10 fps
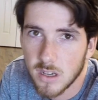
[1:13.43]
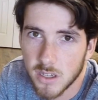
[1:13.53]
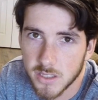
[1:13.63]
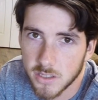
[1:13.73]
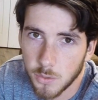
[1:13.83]

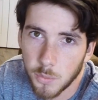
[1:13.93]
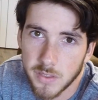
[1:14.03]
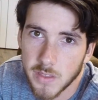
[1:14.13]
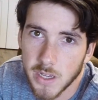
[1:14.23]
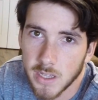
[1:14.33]
Also
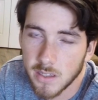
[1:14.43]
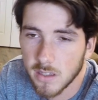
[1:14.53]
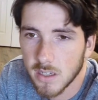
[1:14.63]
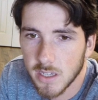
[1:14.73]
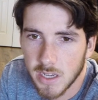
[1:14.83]
with that,
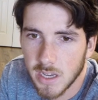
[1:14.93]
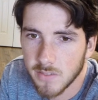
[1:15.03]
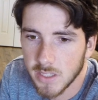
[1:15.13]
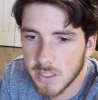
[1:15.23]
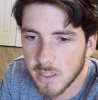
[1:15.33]
I
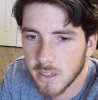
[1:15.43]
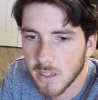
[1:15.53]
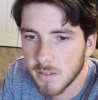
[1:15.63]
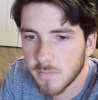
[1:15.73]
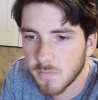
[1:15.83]
have
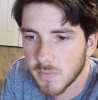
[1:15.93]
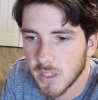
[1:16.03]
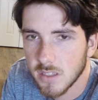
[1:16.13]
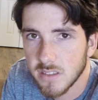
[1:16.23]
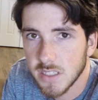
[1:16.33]
a
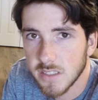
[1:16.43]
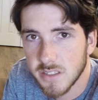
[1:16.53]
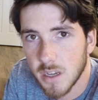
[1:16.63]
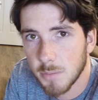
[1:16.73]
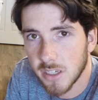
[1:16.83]
Sea to
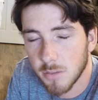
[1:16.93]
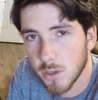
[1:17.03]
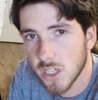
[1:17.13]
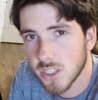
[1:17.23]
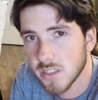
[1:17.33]
Summit
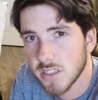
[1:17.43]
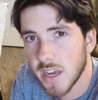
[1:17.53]
compression